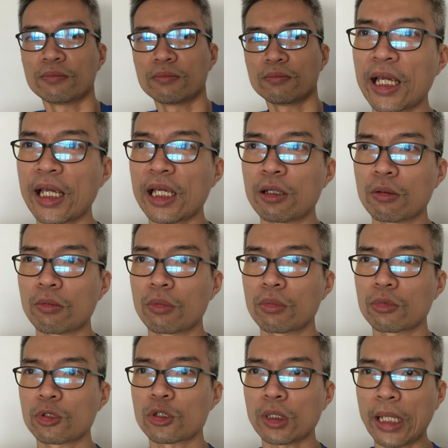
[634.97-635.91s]

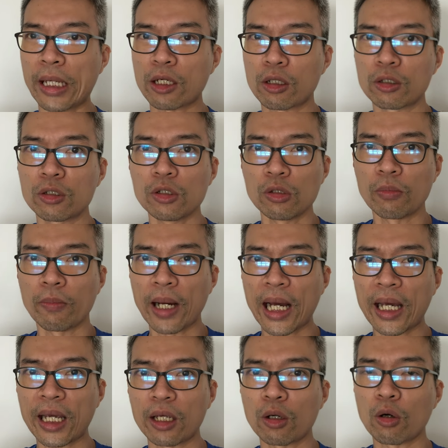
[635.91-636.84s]
Hey, should I continue to
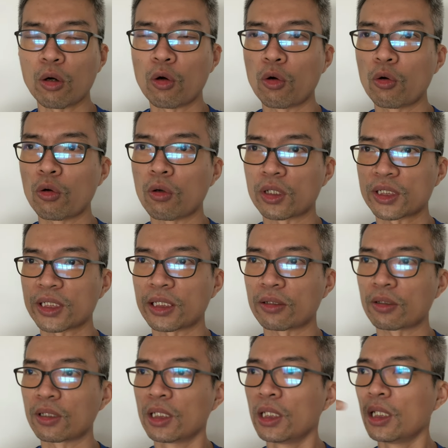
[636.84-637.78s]
buy, hold, or
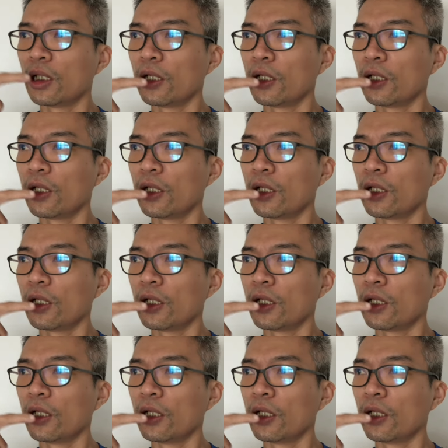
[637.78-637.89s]
sell?